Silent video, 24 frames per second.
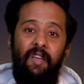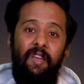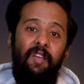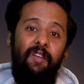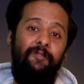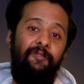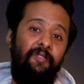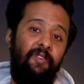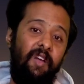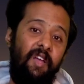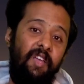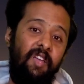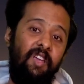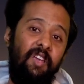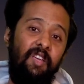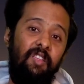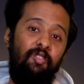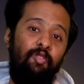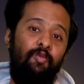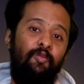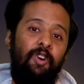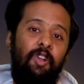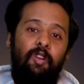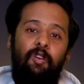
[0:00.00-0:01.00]
If
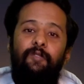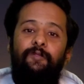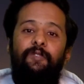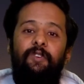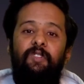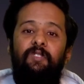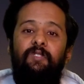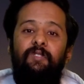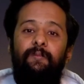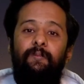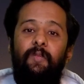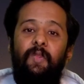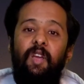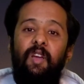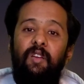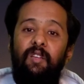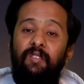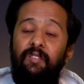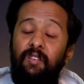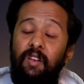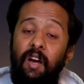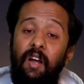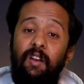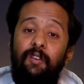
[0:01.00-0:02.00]
each one of us
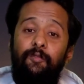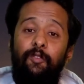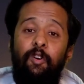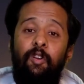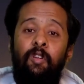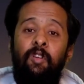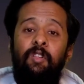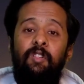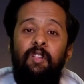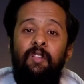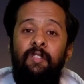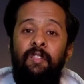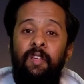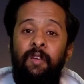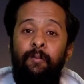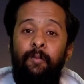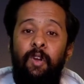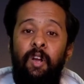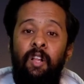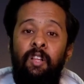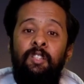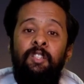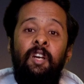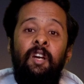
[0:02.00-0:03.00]
start following the same
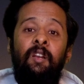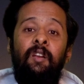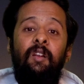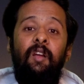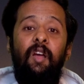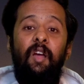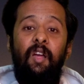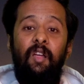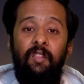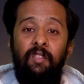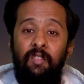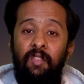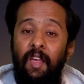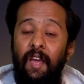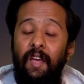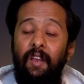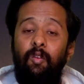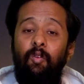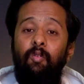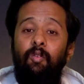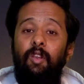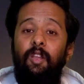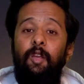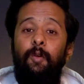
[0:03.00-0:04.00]
culture, then
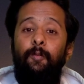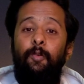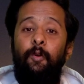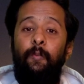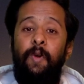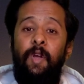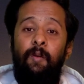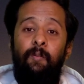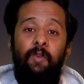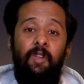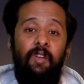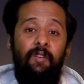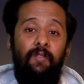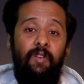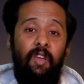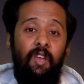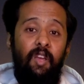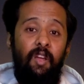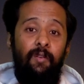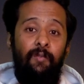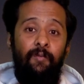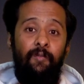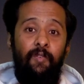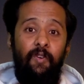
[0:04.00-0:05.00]
only probably we
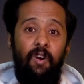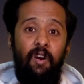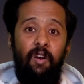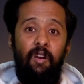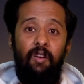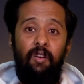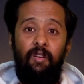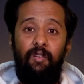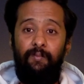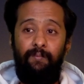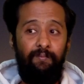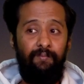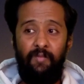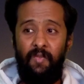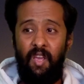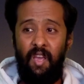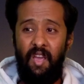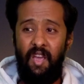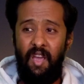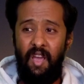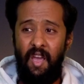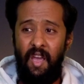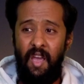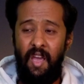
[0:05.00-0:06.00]
can work
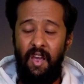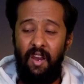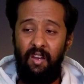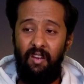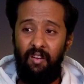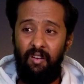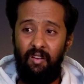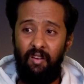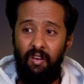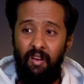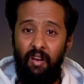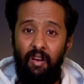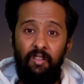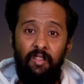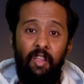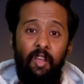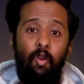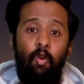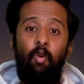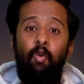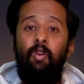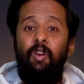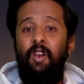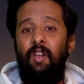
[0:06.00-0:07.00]
at the
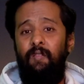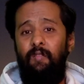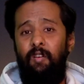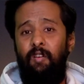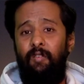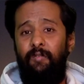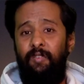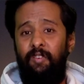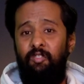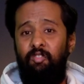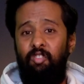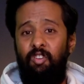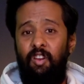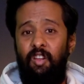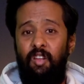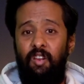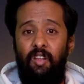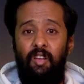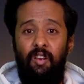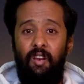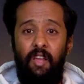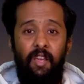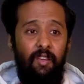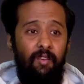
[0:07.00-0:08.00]
core level of
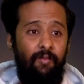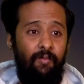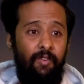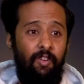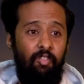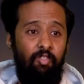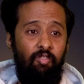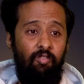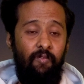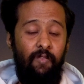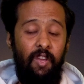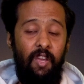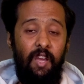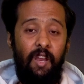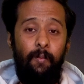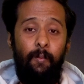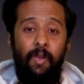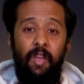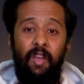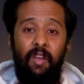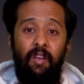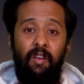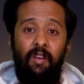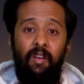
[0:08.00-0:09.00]
engineering. Like we, sh- we can
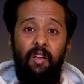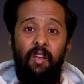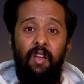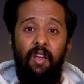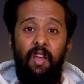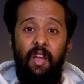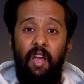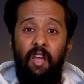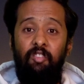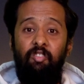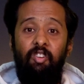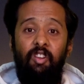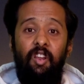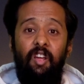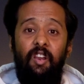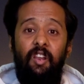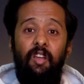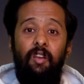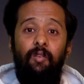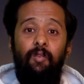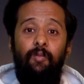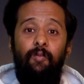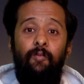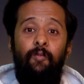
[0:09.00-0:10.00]
make
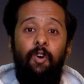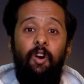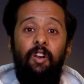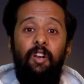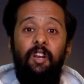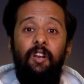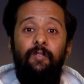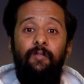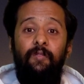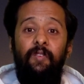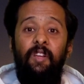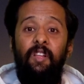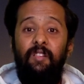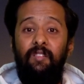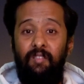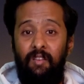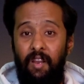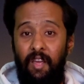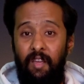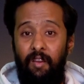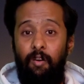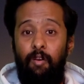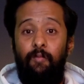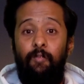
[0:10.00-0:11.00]
engineering what it feels
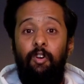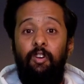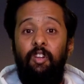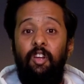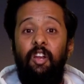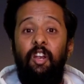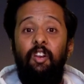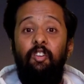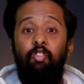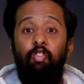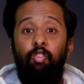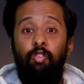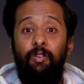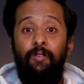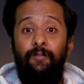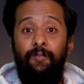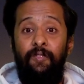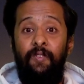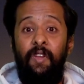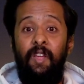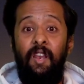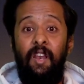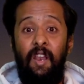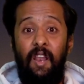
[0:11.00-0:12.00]
like or what it should
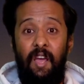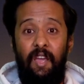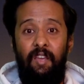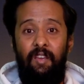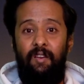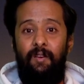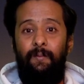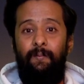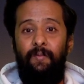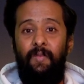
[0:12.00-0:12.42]
feel like.